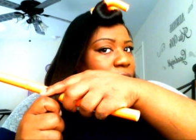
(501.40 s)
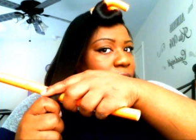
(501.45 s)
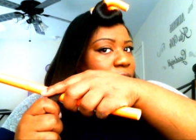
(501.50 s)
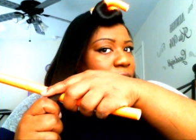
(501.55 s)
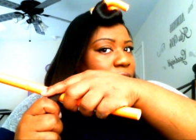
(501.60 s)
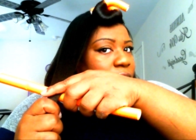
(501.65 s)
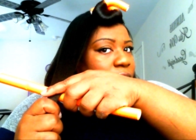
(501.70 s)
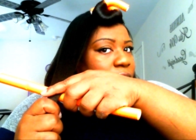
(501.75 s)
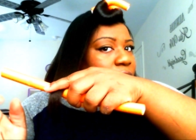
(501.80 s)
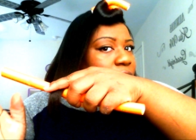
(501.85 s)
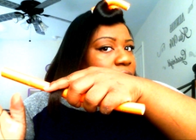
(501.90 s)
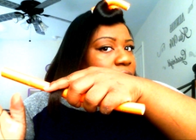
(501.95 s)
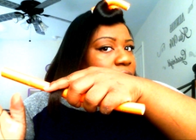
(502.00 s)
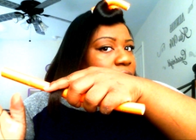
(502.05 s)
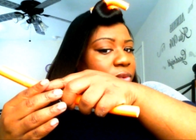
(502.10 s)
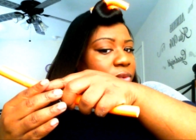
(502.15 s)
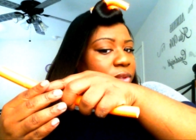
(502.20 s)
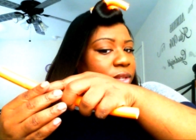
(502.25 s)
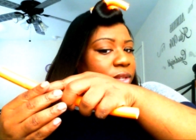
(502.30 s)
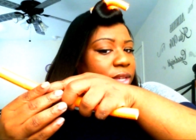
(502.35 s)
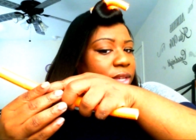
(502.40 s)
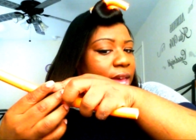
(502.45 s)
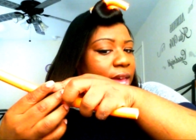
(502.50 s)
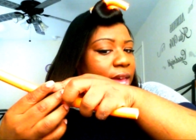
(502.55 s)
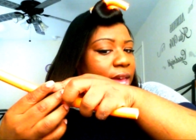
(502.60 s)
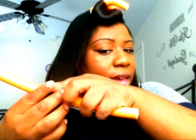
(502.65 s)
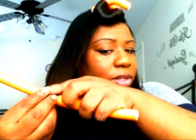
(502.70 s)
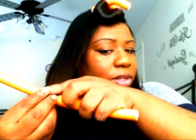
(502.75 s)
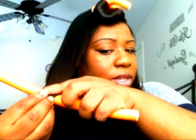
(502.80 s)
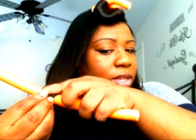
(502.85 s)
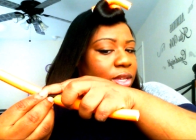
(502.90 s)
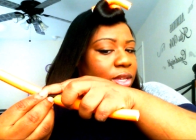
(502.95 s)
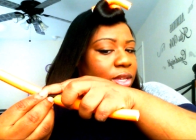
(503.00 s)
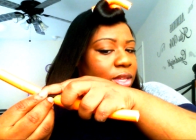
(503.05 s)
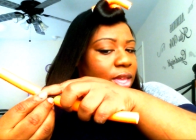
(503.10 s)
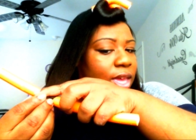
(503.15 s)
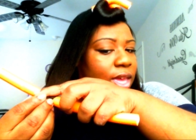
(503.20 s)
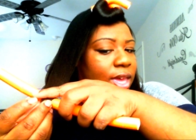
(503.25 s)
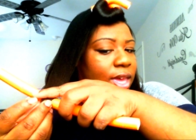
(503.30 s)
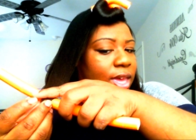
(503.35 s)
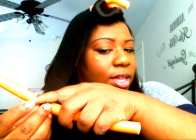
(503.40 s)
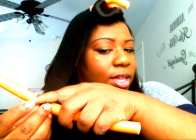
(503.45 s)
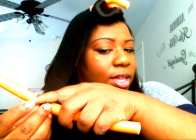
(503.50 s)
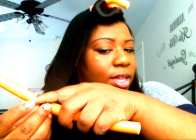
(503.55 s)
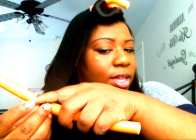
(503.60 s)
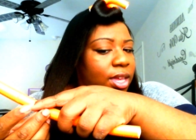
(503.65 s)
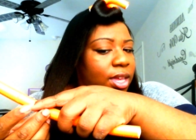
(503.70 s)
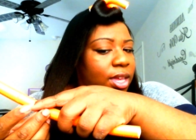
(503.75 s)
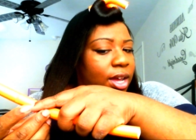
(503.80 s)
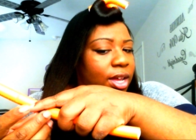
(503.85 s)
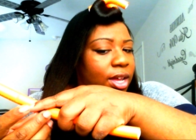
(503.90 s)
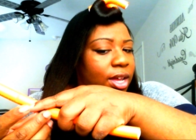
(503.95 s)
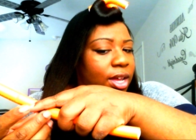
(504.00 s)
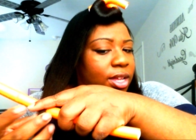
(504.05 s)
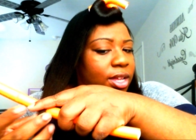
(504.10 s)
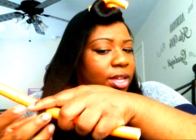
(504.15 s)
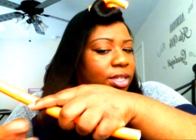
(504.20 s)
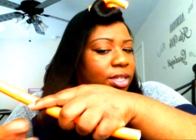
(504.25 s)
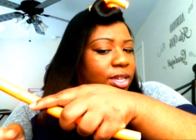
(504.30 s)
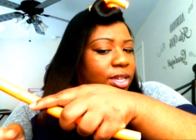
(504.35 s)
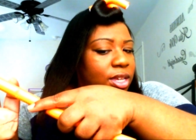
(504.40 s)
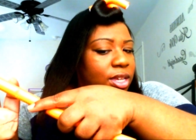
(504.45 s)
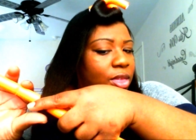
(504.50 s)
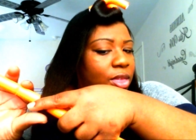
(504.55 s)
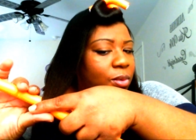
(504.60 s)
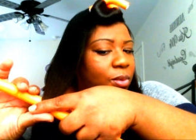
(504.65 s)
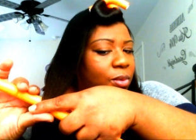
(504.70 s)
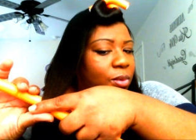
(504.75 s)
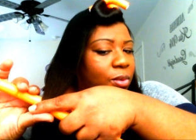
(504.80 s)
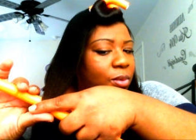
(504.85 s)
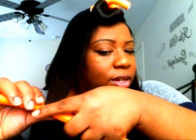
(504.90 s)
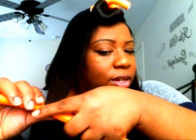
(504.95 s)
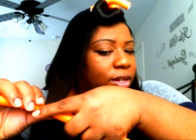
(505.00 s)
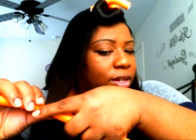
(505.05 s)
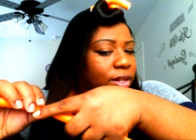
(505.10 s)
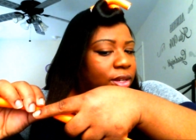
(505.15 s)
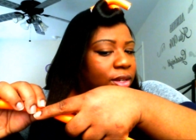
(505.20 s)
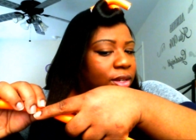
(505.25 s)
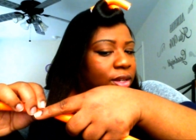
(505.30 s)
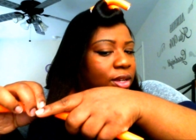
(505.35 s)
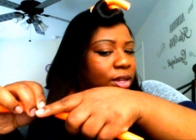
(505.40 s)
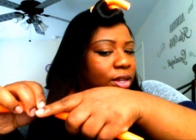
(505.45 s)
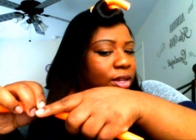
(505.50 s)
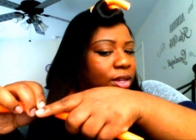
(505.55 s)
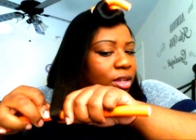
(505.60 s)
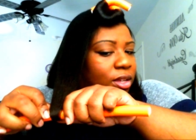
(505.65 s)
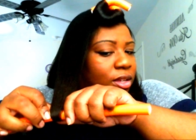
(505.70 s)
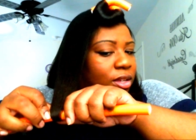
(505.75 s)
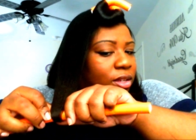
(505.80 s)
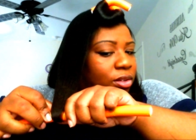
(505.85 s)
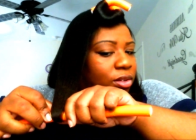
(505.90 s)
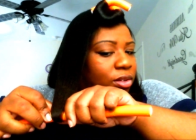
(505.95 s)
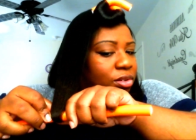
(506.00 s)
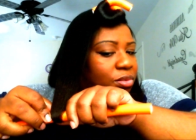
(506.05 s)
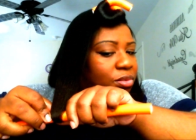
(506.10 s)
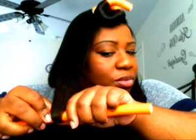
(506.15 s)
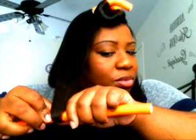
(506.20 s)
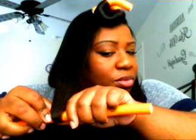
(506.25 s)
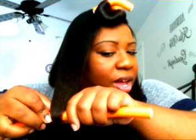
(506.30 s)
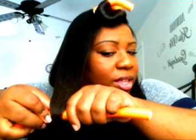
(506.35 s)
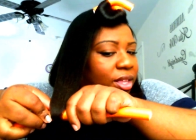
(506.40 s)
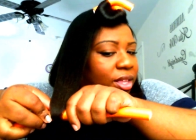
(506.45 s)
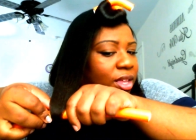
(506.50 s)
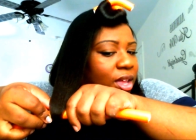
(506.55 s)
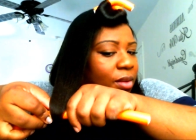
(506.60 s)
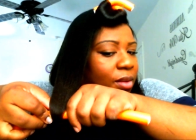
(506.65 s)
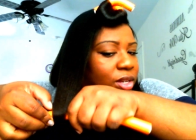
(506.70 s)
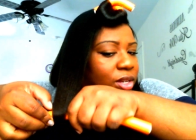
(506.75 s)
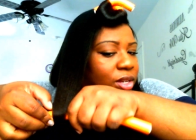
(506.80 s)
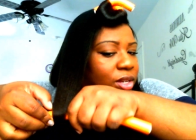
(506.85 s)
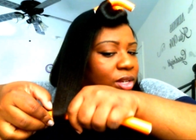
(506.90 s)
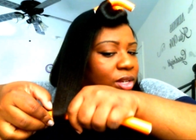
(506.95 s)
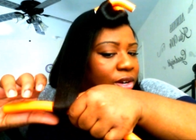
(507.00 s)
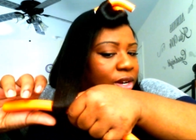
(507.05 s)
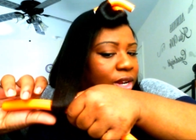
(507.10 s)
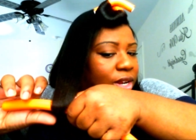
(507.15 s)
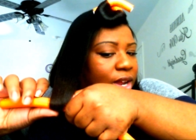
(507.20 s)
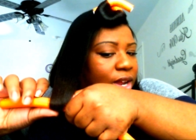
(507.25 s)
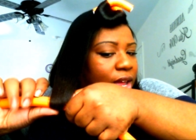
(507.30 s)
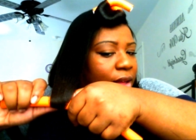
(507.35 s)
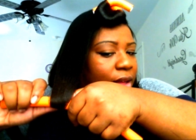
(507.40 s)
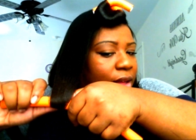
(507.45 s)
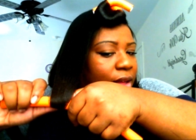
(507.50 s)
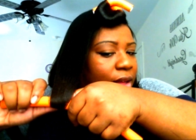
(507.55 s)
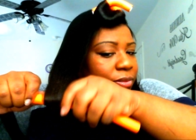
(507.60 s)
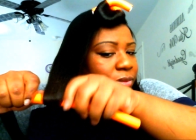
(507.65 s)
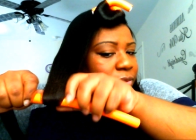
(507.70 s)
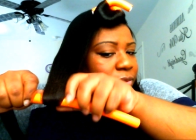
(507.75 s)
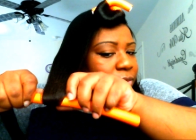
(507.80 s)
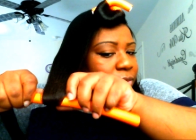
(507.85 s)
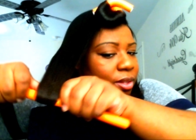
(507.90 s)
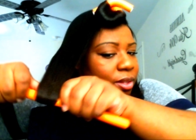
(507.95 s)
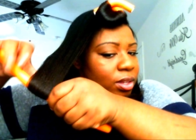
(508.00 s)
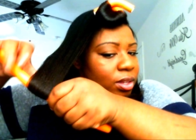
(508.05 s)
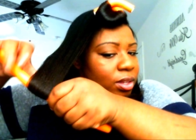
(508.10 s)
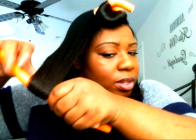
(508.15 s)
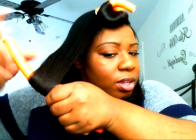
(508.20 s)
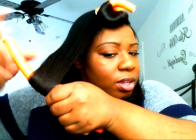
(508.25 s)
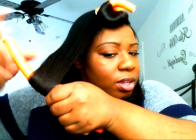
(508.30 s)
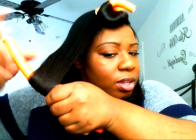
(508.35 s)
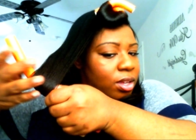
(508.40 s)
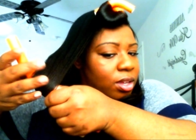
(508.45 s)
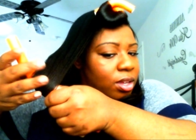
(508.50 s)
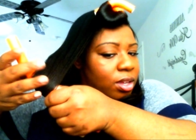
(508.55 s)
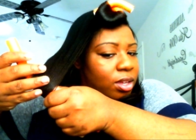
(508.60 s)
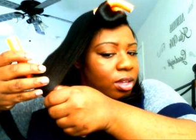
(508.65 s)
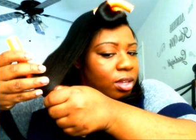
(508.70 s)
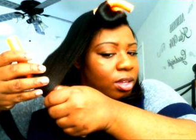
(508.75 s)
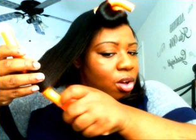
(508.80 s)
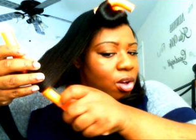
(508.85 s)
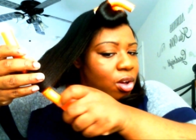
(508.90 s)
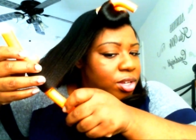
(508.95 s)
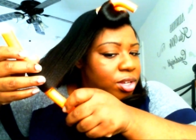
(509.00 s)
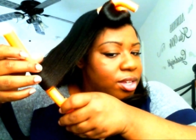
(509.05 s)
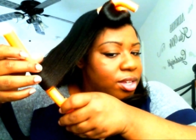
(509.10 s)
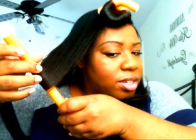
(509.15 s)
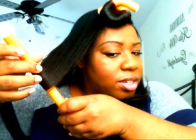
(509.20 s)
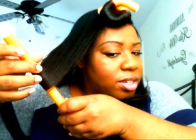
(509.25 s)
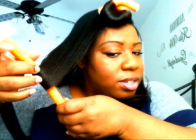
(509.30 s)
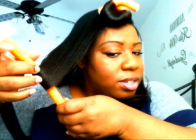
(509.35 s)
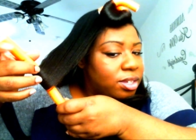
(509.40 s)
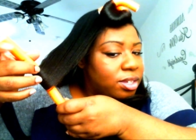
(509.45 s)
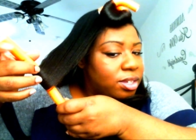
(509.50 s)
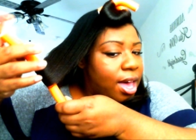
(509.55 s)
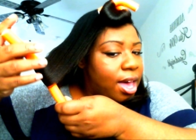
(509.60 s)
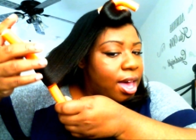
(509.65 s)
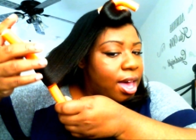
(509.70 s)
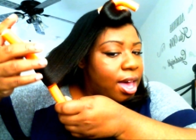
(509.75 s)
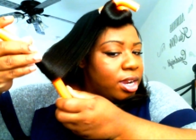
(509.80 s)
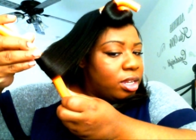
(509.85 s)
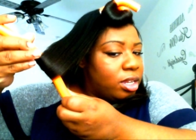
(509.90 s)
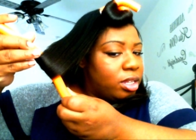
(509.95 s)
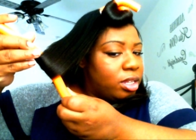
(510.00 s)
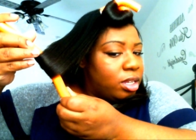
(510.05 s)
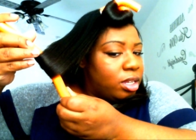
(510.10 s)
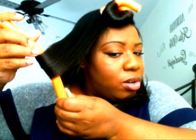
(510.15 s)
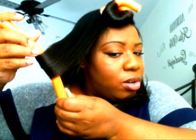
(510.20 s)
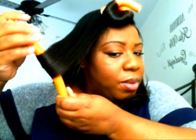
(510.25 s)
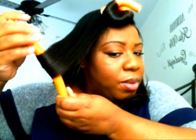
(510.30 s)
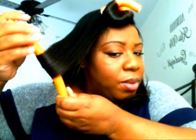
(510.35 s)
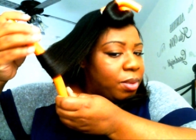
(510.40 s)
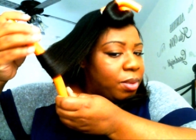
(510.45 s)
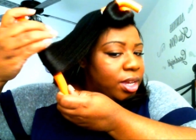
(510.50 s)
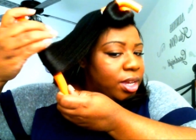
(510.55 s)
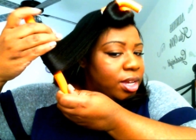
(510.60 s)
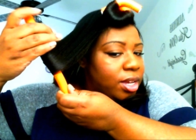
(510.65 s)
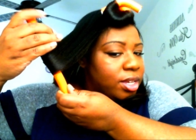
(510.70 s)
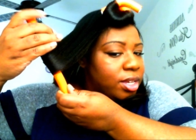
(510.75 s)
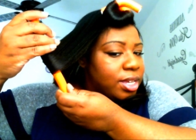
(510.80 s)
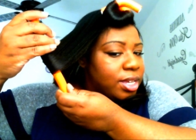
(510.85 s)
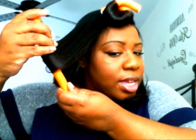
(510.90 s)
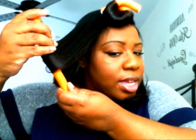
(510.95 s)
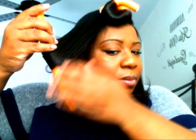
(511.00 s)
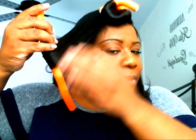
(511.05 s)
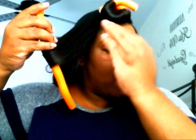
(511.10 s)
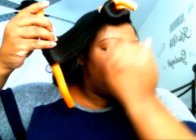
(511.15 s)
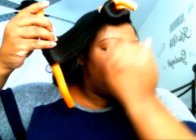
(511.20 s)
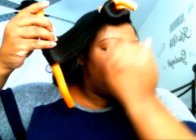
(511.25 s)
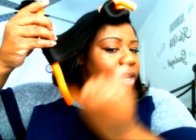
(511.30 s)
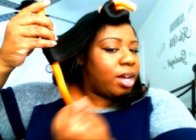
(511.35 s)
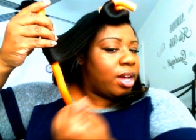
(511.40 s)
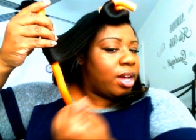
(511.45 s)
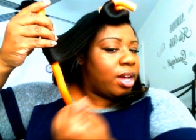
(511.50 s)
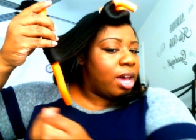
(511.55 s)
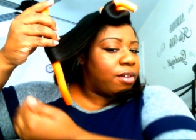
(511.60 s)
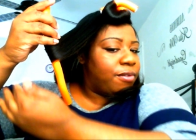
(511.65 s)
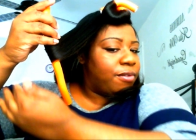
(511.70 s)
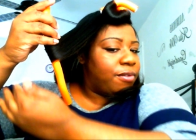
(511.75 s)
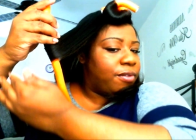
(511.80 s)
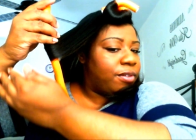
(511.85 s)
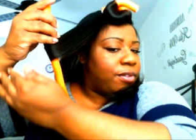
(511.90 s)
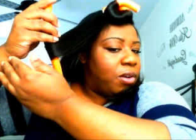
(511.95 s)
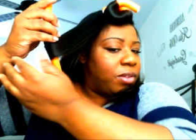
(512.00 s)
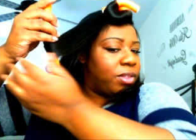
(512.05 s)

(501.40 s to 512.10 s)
go down to the ends like I did the other one, use my thumb to turn it up, go to the side a little bit because I like my hair to kind of flow that